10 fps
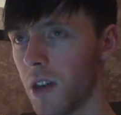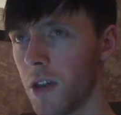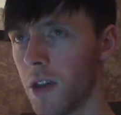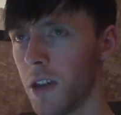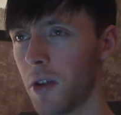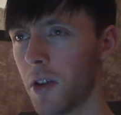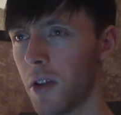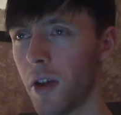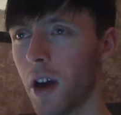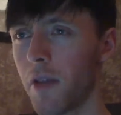See, so the
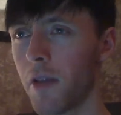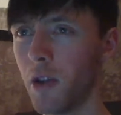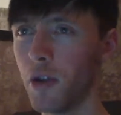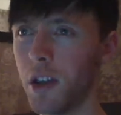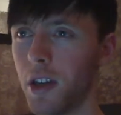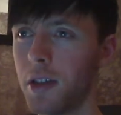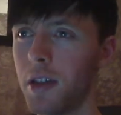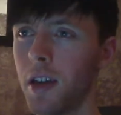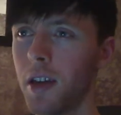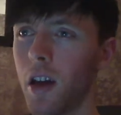Thoth version
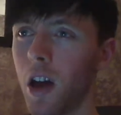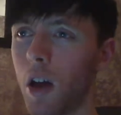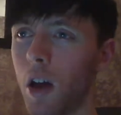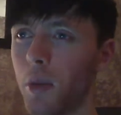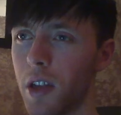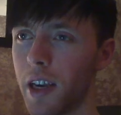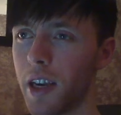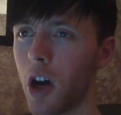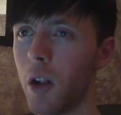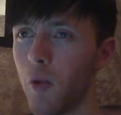is almost
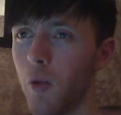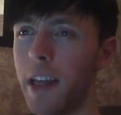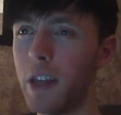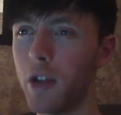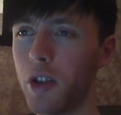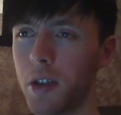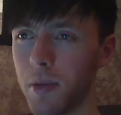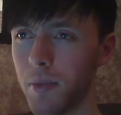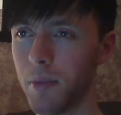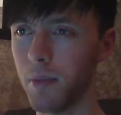like already,
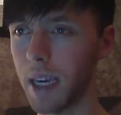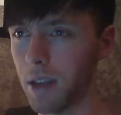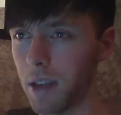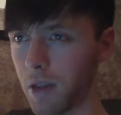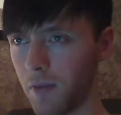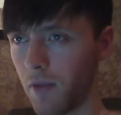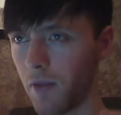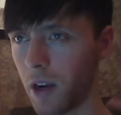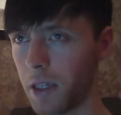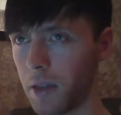just by its
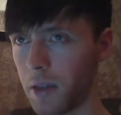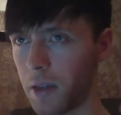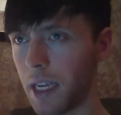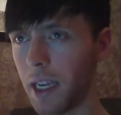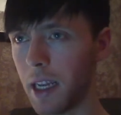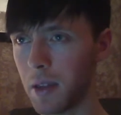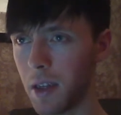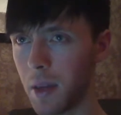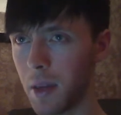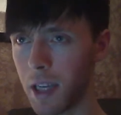very meanings
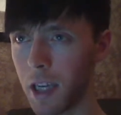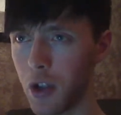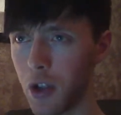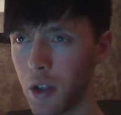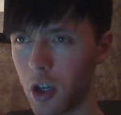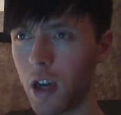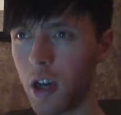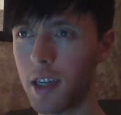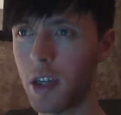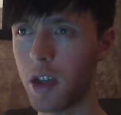and implications and
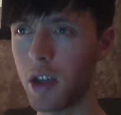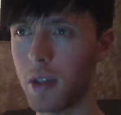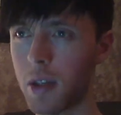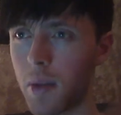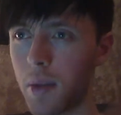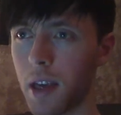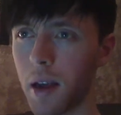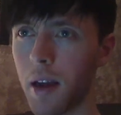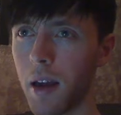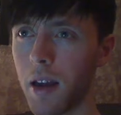connotations,
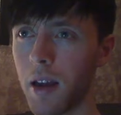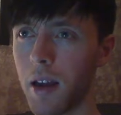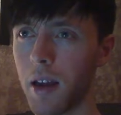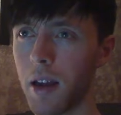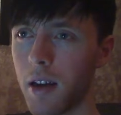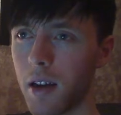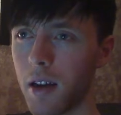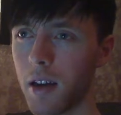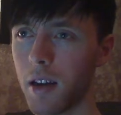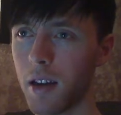something
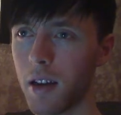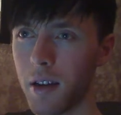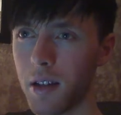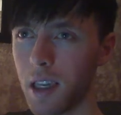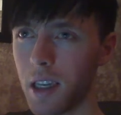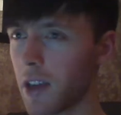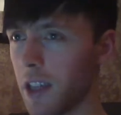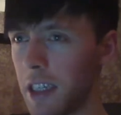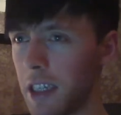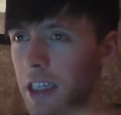
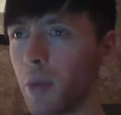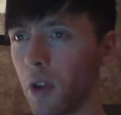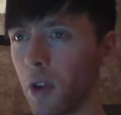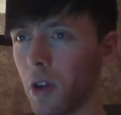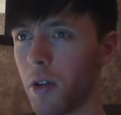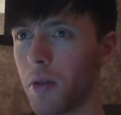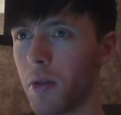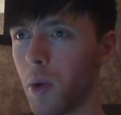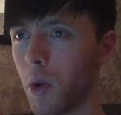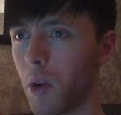significantly deeper,
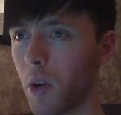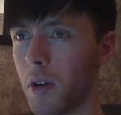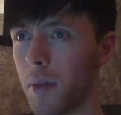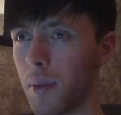more